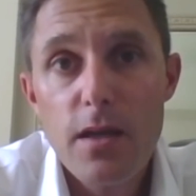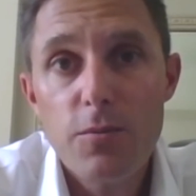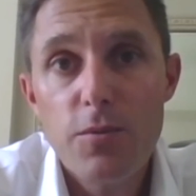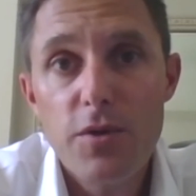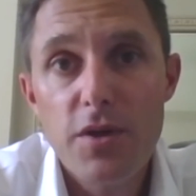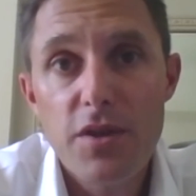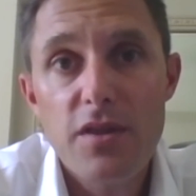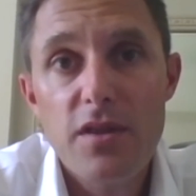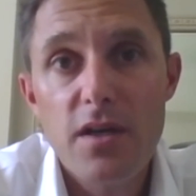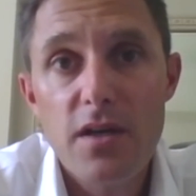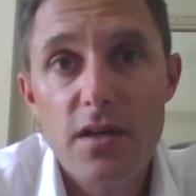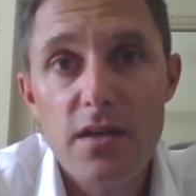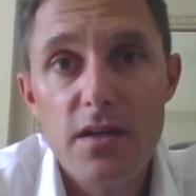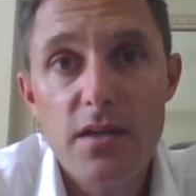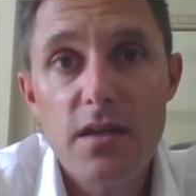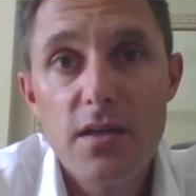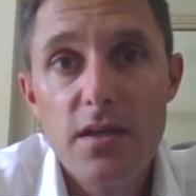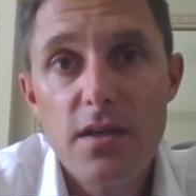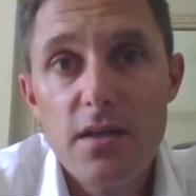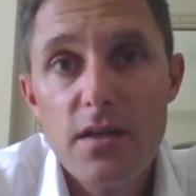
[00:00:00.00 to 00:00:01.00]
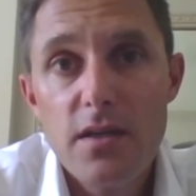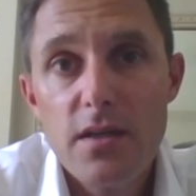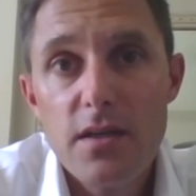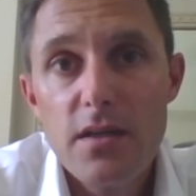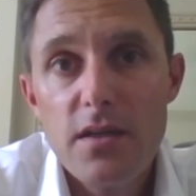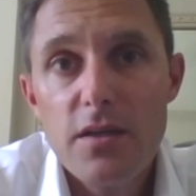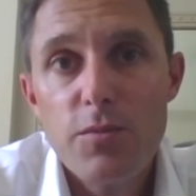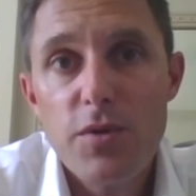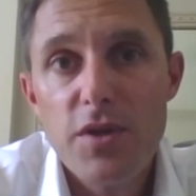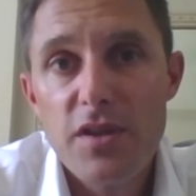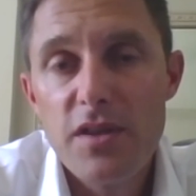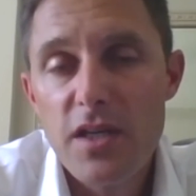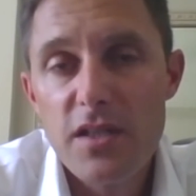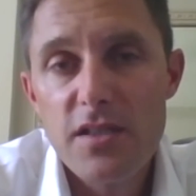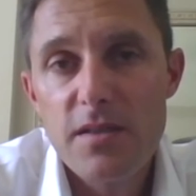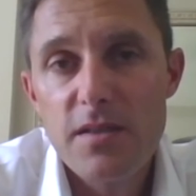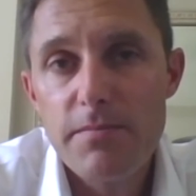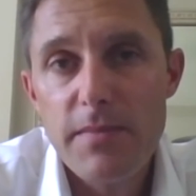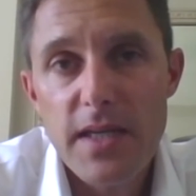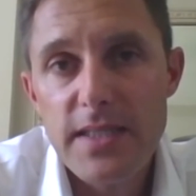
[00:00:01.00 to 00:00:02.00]
with
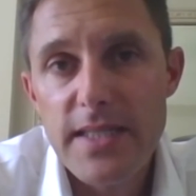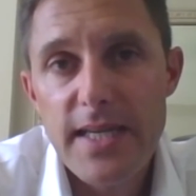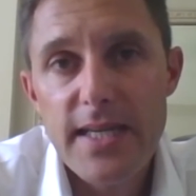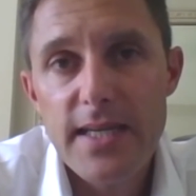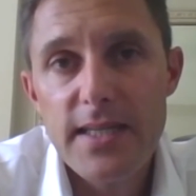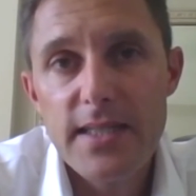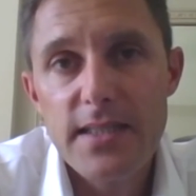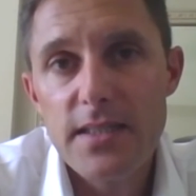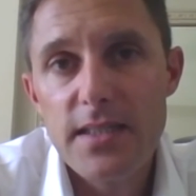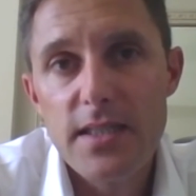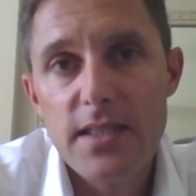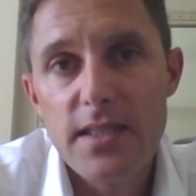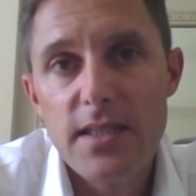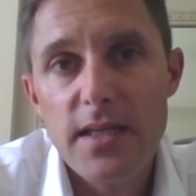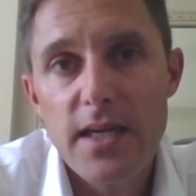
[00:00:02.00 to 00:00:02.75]
Nelson Mandela and